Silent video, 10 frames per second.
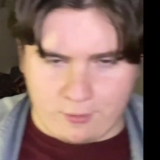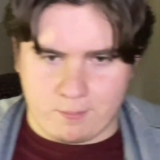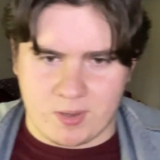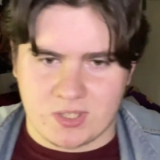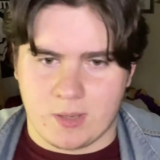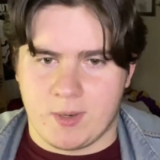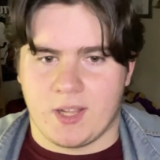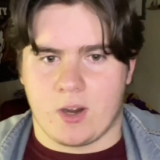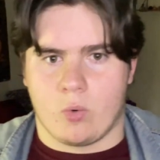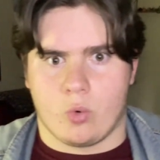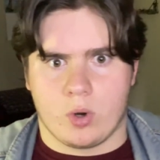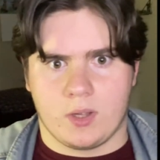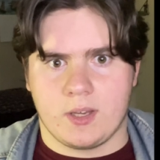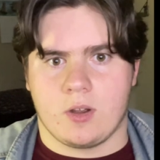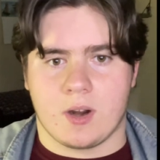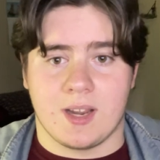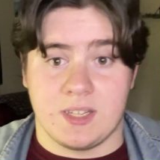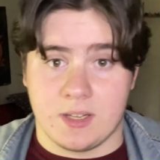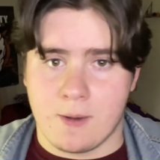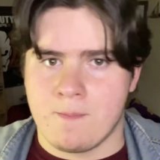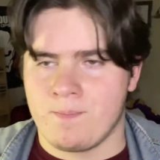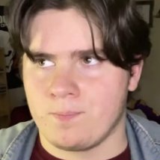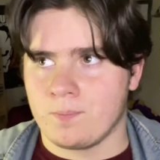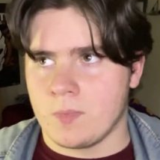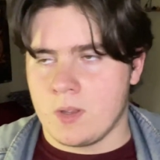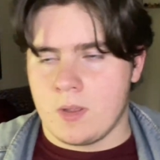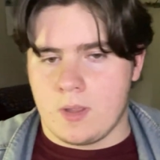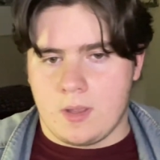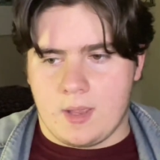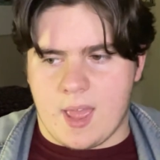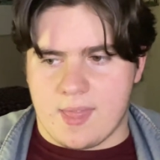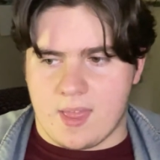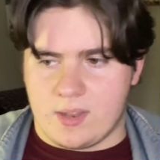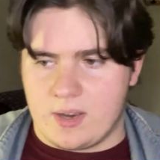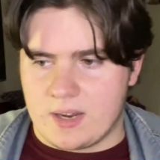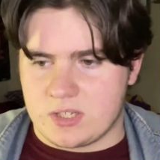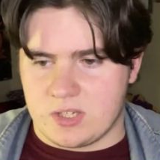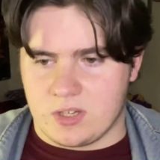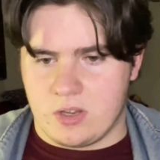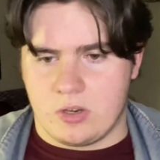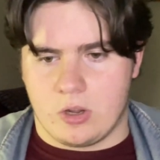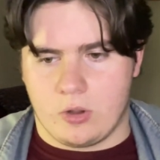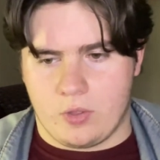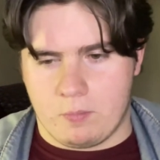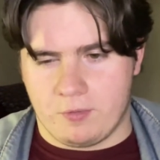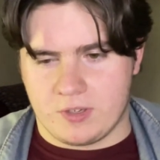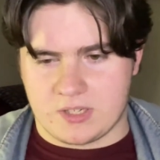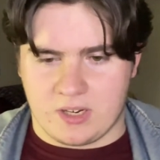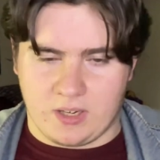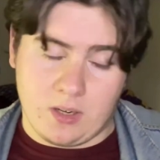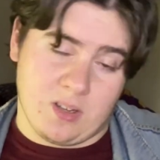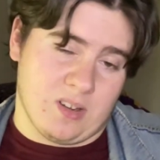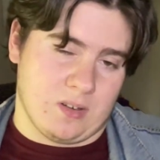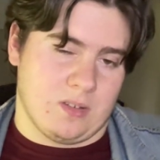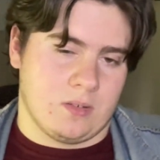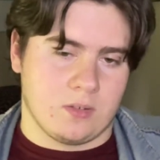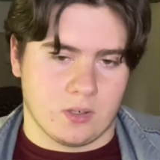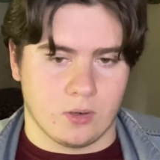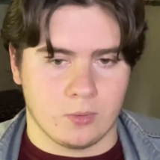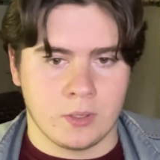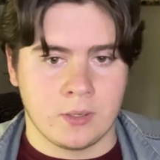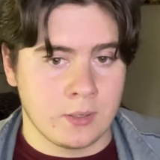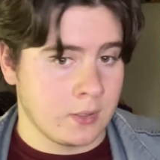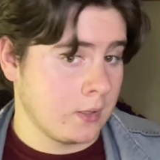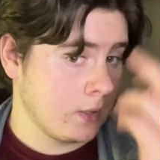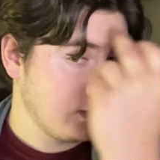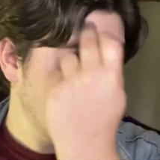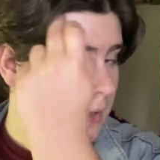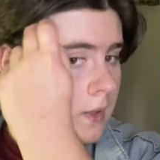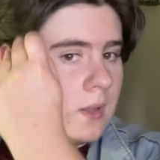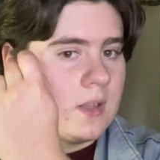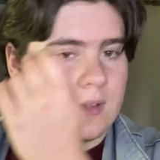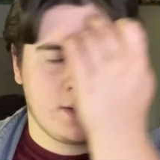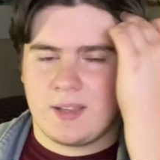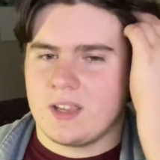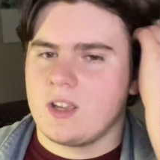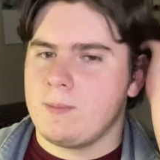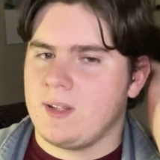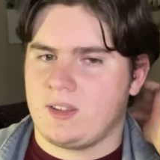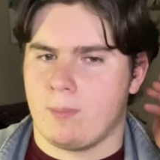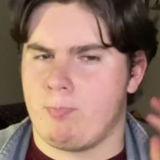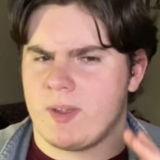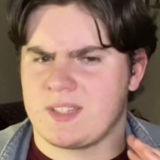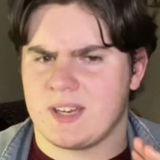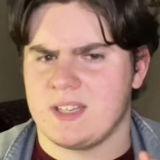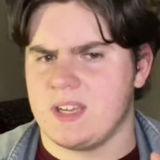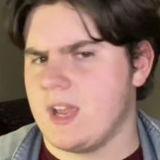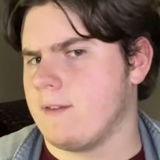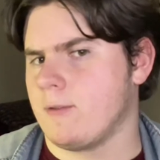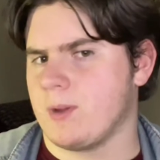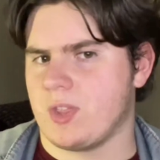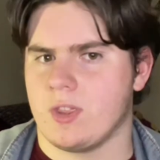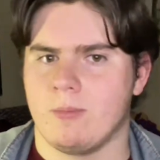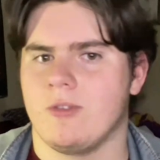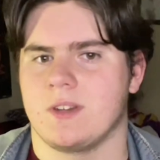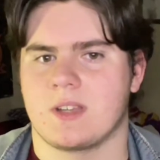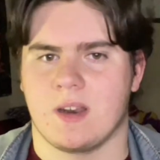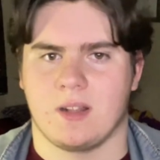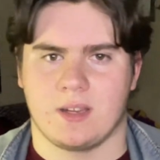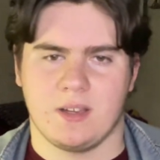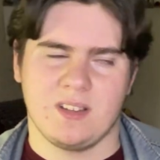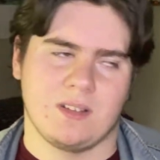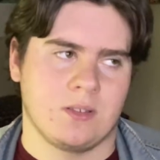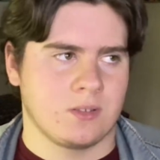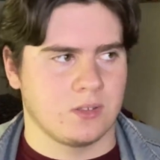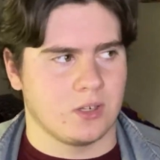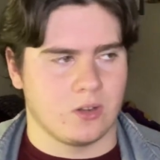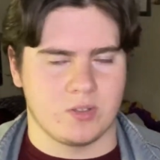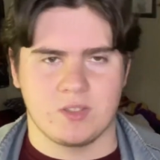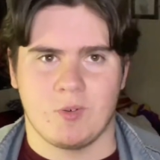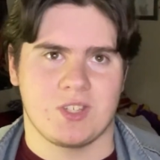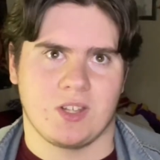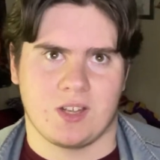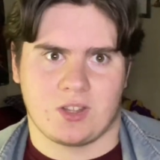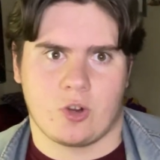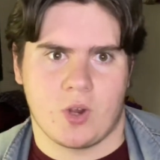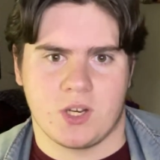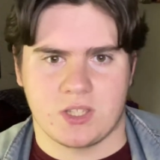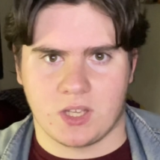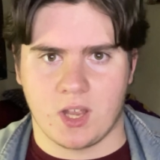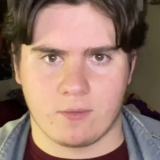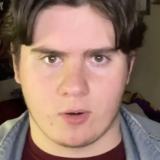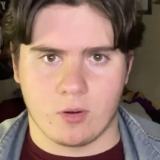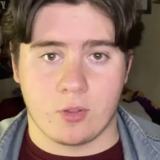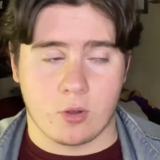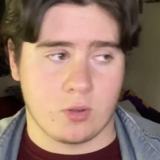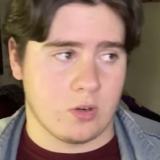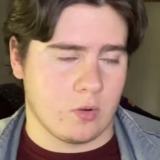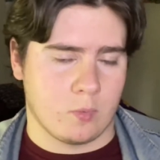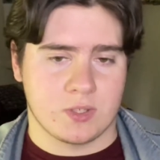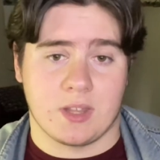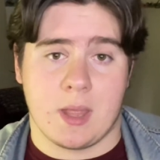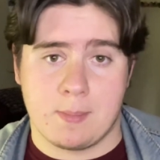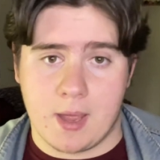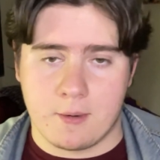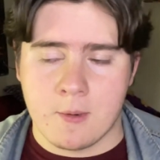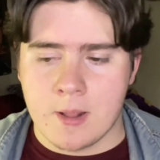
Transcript: would basically be like a really good idea, and then next thing you know, the movie's kind of like, you know, like, it could be like the best idea ever, but then the movie's kind of like, you know, it wasn't like the greatest thing ever, although, you know, it wasn't that bad.